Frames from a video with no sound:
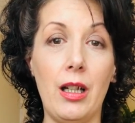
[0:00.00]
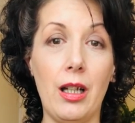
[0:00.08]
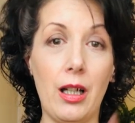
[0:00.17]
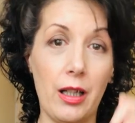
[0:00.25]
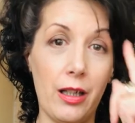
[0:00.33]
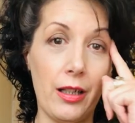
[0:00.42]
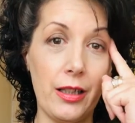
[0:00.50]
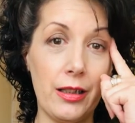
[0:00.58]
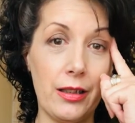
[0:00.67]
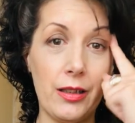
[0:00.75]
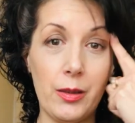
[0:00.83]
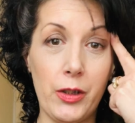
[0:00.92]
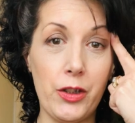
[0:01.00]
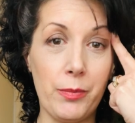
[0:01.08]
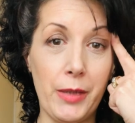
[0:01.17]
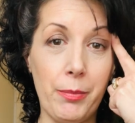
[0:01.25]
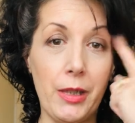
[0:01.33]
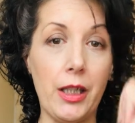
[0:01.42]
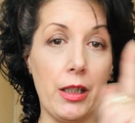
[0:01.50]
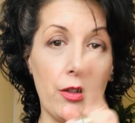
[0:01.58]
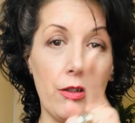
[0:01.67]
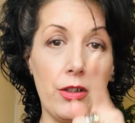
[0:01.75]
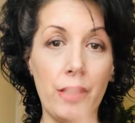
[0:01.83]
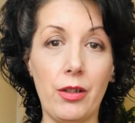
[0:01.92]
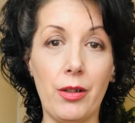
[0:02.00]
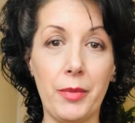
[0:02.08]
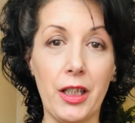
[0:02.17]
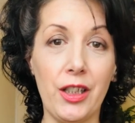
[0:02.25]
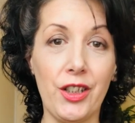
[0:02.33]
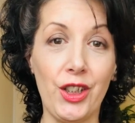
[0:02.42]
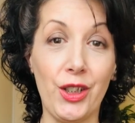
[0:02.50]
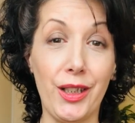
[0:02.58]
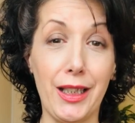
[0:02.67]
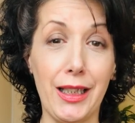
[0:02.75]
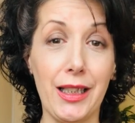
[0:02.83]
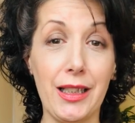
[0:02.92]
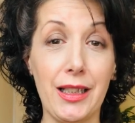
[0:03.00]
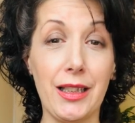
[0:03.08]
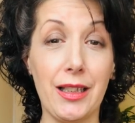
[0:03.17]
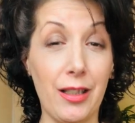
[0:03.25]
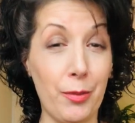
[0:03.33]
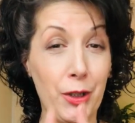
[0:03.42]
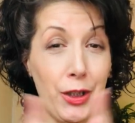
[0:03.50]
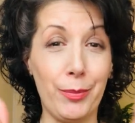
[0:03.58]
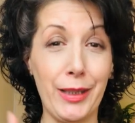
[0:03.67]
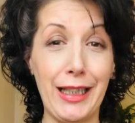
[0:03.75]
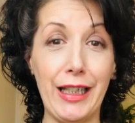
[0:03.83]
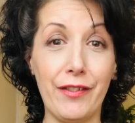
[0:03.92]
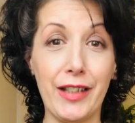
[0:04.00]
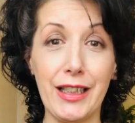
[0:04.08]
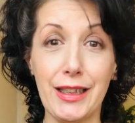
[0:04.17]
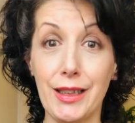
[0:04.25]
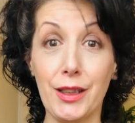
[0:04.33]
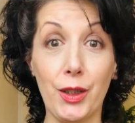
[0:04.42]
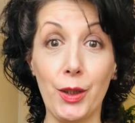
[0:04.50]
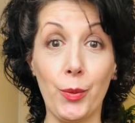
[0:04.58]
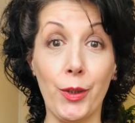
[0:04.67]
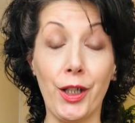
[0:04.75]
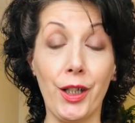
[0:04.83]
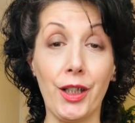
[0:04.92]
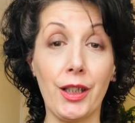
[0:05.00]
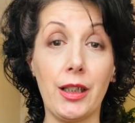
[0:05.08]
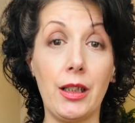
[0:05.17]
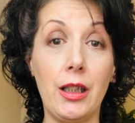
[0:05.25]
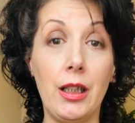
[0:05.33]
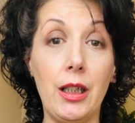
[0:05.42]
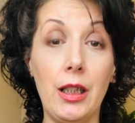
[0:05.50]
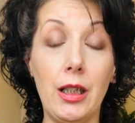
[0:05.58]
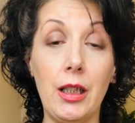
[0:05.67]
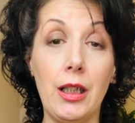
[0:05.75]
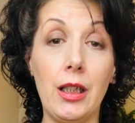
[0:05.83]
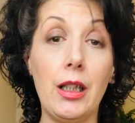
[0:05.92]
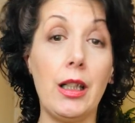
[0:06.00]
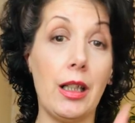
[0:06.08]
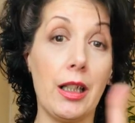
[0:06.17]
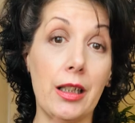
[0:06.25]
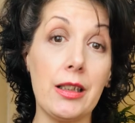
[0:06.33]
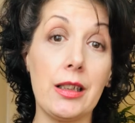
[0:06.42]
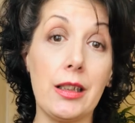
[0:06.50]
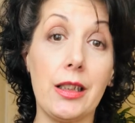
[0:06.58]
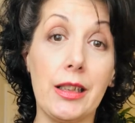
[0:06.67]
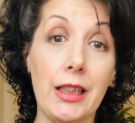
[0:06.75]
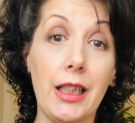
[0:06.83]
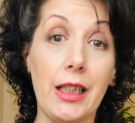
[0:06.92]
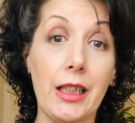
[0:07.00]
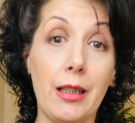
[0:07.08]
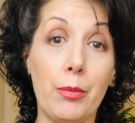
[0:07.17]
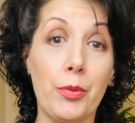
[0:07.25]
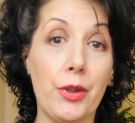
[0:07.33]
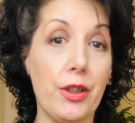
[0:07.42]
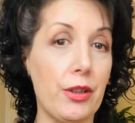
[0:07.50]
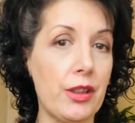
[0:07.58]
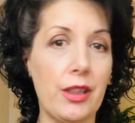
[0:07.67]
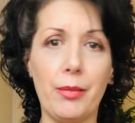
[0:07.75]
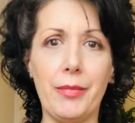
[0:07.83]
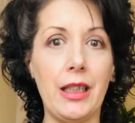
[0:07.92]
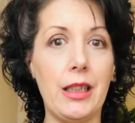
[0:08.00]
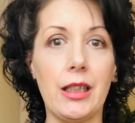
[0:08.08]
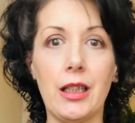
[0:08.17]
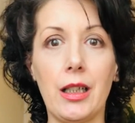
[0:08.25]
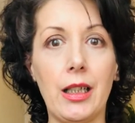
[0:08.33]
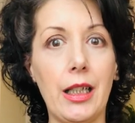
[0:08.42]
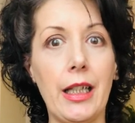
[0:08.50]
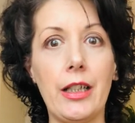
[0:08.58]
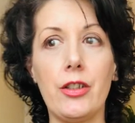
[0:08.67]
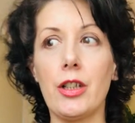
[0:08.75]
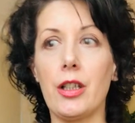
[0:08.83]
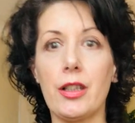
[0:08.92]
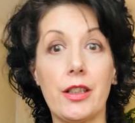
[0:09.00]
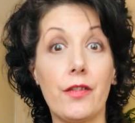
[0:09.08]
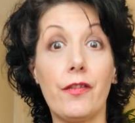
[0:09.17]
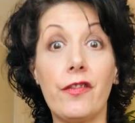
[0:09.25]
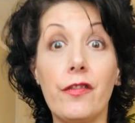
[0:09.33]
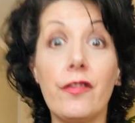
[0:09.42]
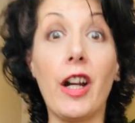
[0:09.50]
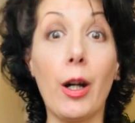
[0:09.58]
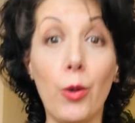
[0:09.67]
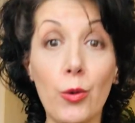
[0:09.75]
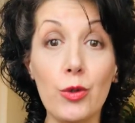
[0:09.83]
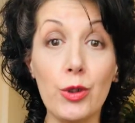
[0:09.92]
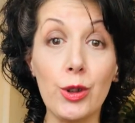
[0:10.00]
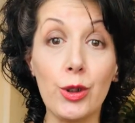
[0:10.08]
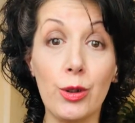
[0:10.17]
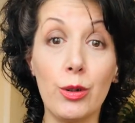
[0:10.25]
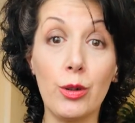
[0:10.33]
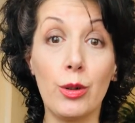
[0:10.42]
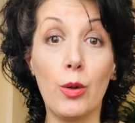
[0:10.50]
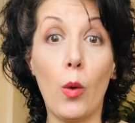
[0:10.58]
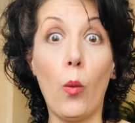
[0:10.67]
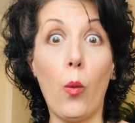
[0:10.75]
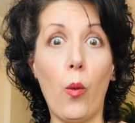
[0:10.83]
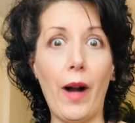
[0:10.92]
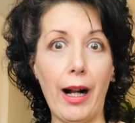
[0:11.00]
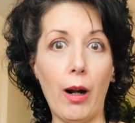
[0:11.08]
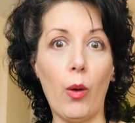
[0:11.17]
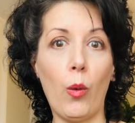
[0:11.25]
And I switched my mind on to, I'm going to do this and I'm going to believe this is going to work. And I started taking that product and immediately just felt, wow.